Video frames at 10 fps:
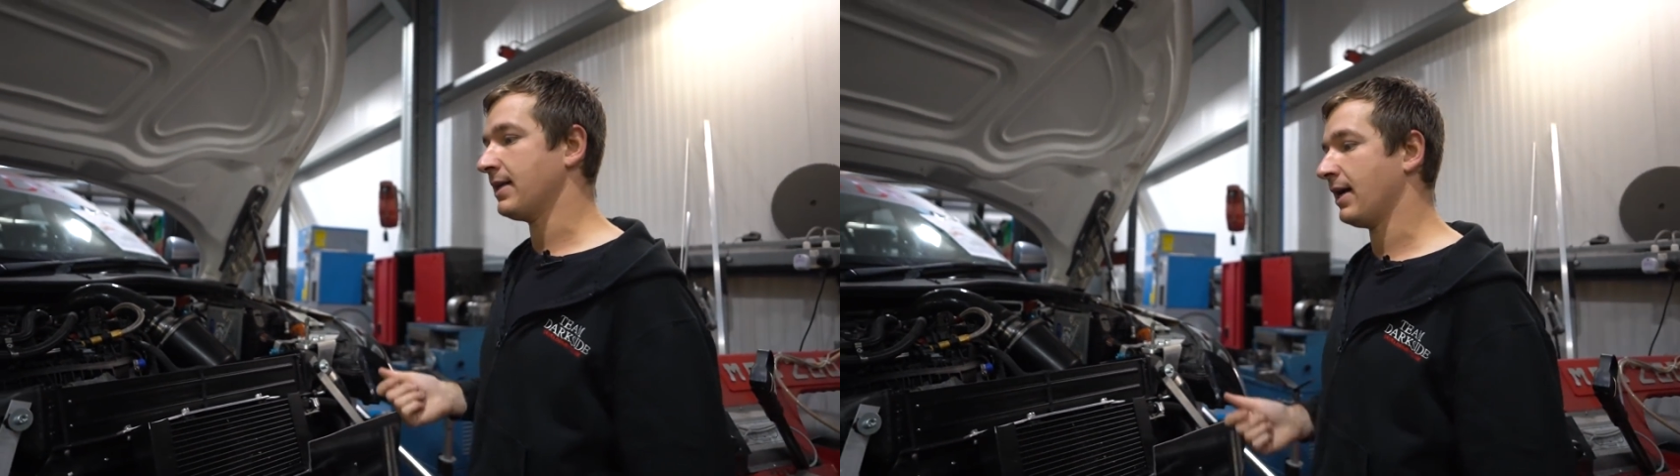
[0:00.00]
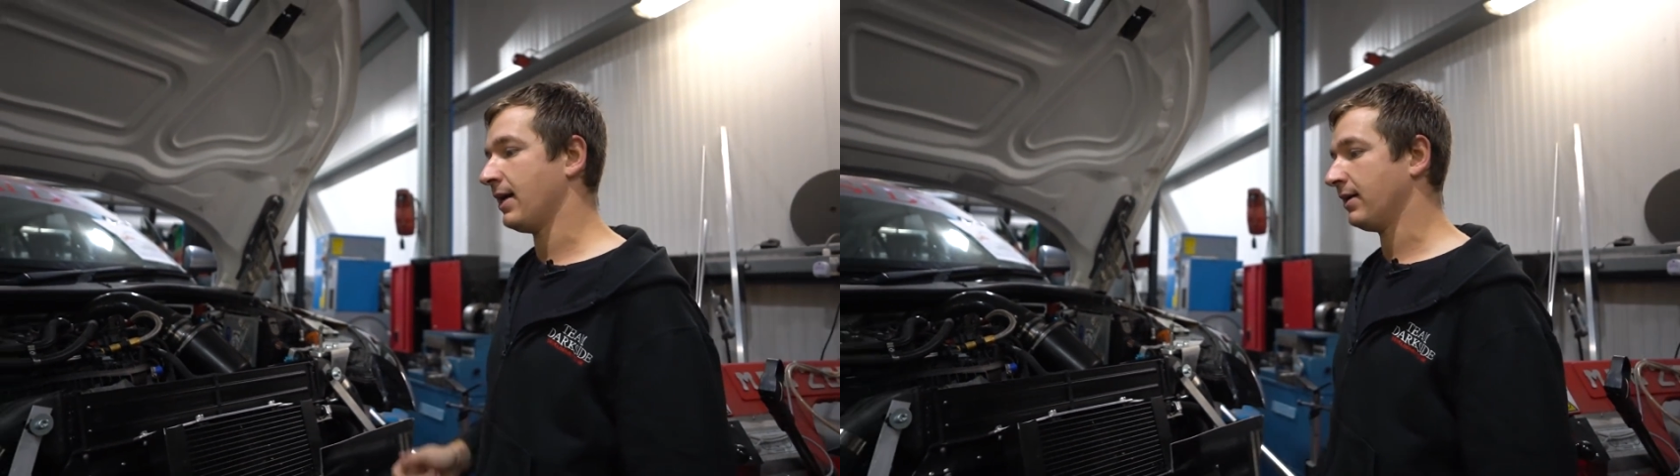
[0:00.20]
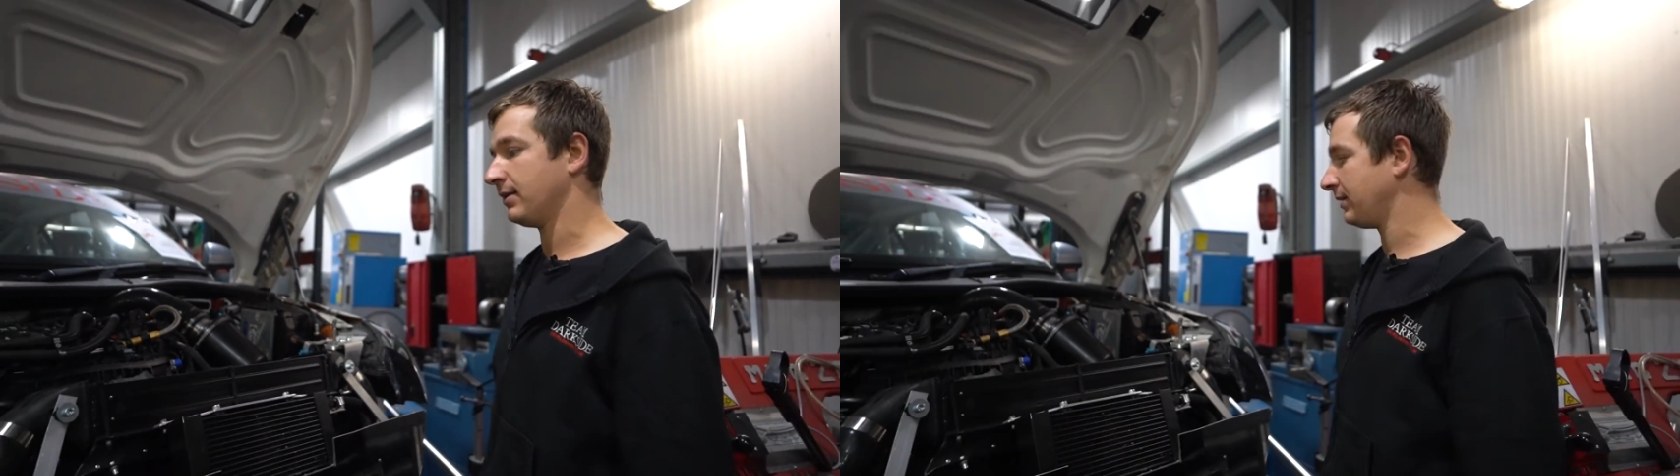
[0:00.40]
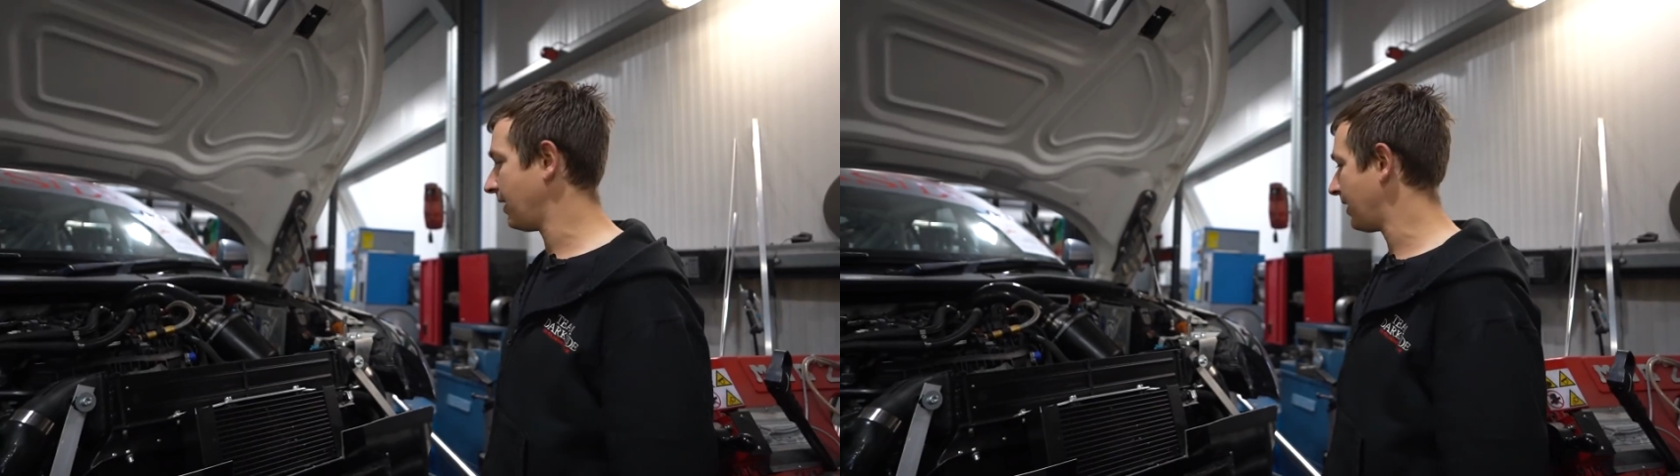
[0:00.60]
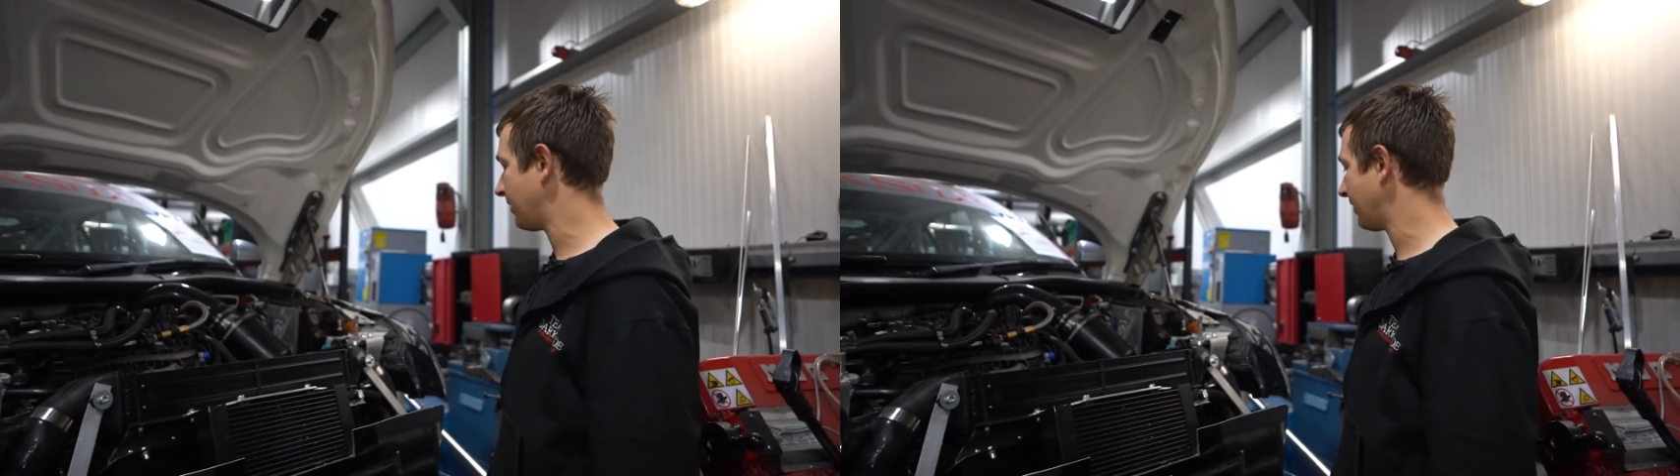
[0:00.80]

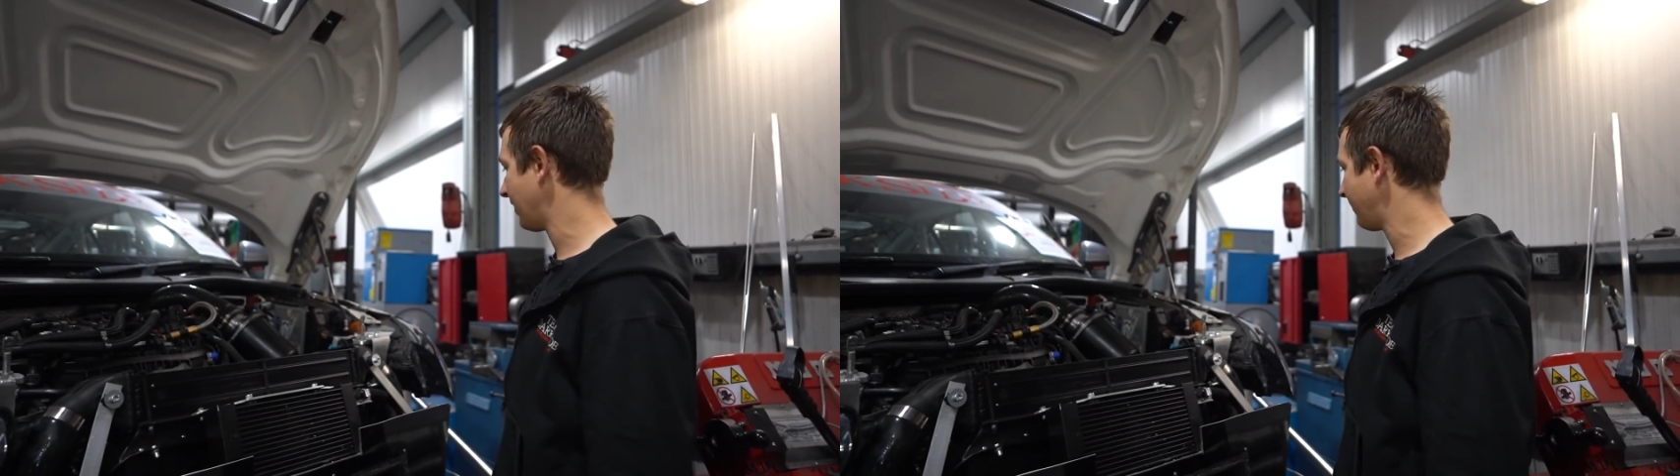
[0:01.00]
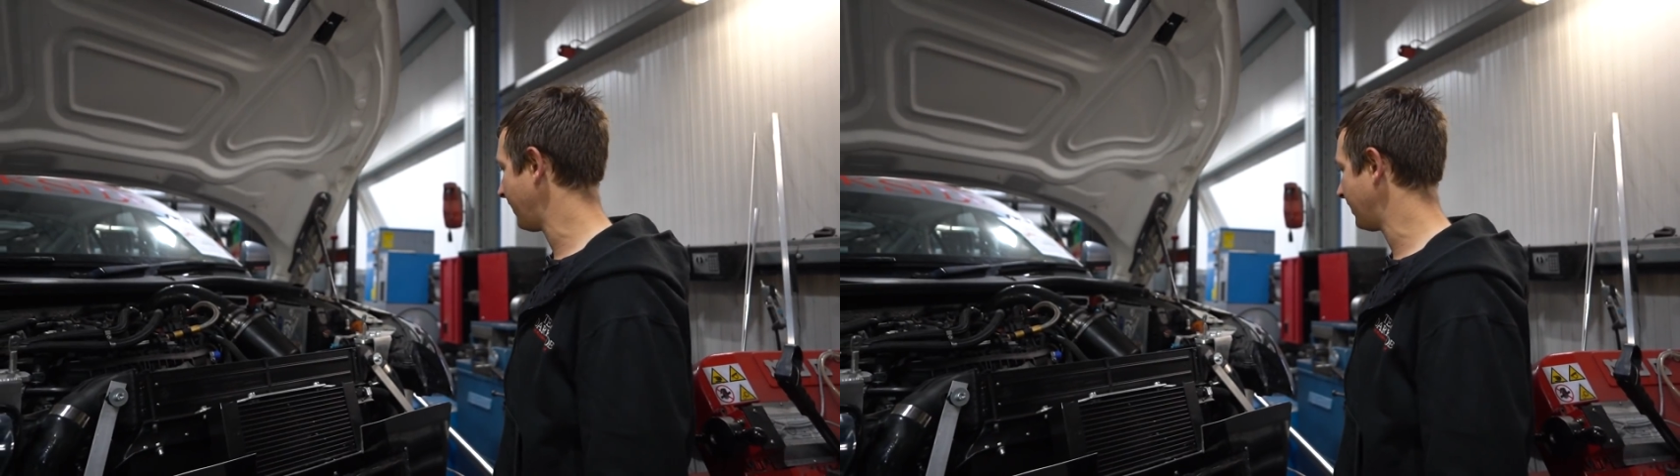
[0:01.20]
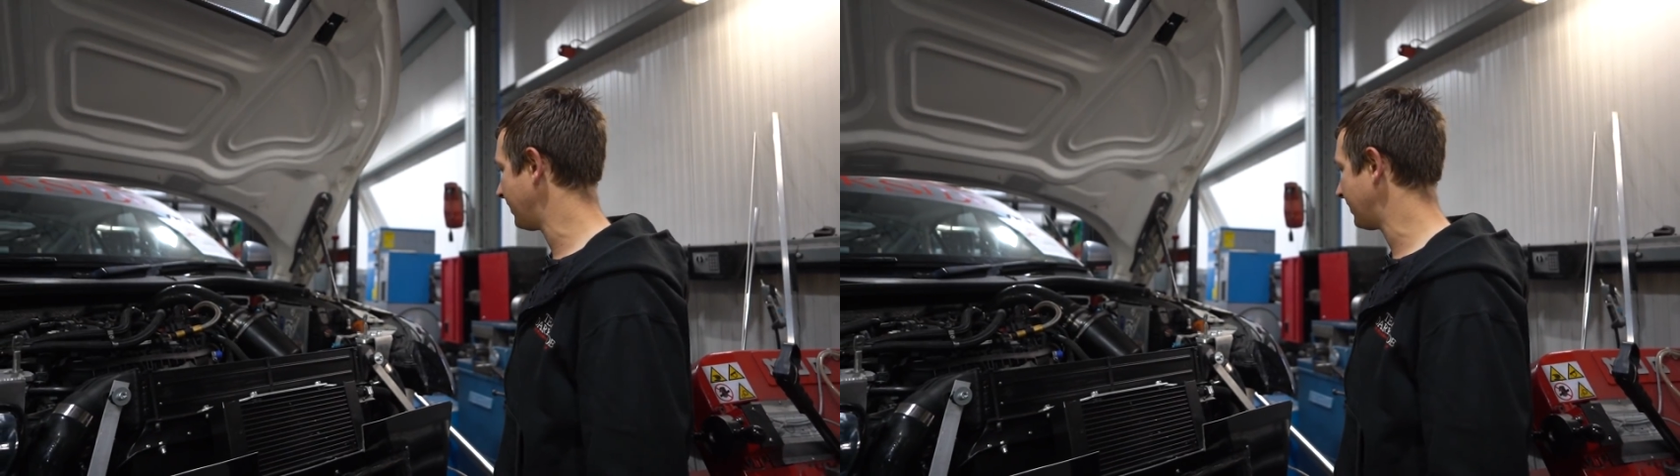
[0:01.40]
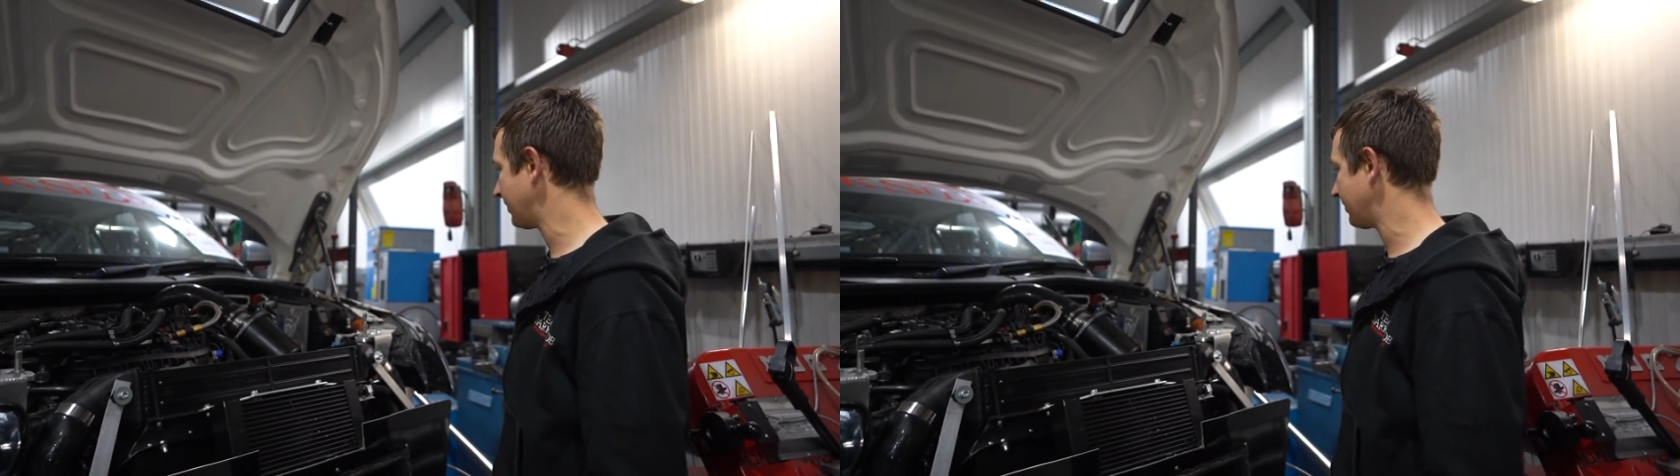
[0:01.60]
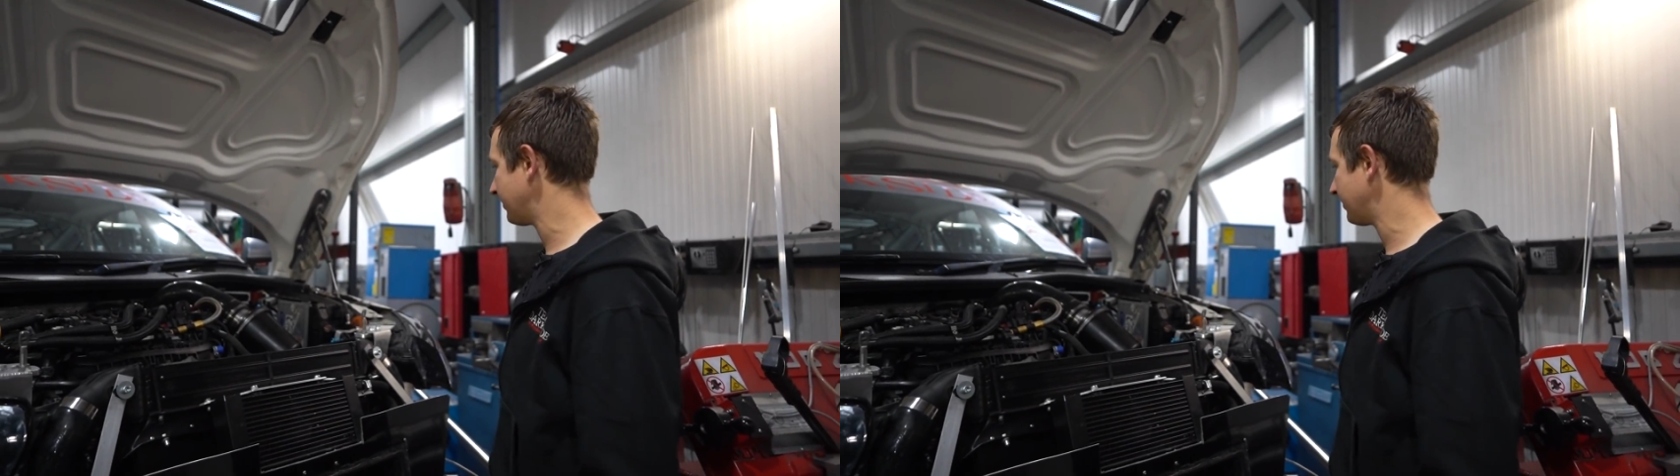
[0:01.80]
yeah, I think